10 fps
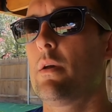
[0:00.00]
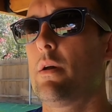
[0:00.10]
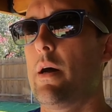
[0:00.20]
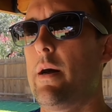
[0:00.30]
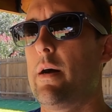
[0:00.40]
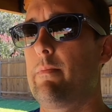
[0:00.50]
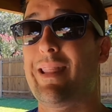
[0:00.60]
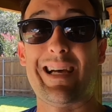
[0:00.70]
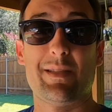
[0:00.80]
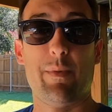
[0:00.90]

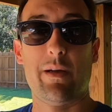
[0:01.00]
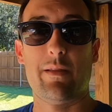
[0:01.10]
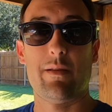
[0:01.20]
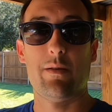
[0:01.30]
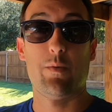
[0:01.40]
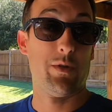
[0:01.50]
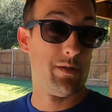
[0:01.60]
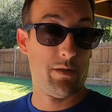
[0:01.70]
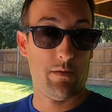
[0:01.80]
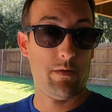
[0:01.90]
Last month was
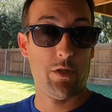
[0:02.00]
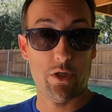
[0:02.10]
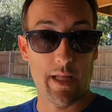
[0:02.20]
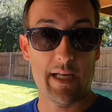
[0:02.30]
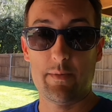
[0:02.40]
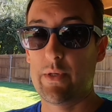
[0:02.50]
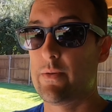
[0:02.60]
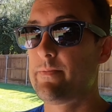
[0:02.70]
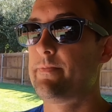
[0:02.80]
July's bill,